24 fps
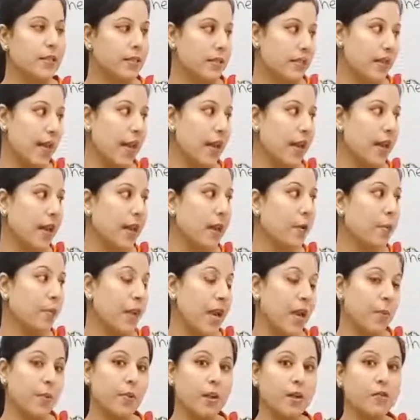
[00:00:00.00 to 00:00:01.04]
standing
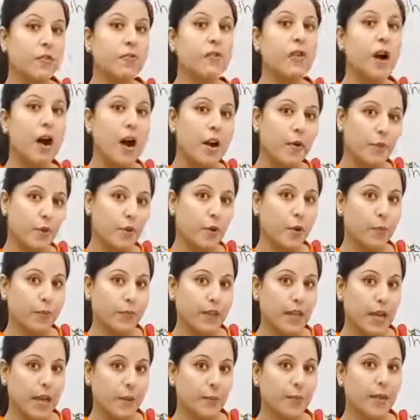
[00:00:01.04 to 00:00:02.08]
maybe far
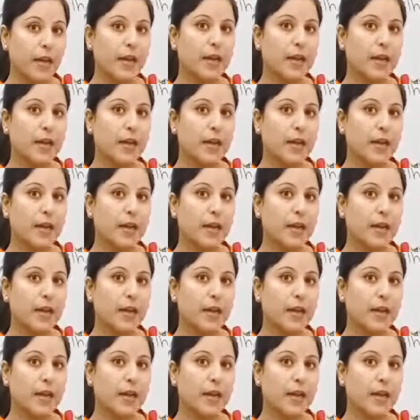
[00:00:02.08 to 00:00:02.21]
from them,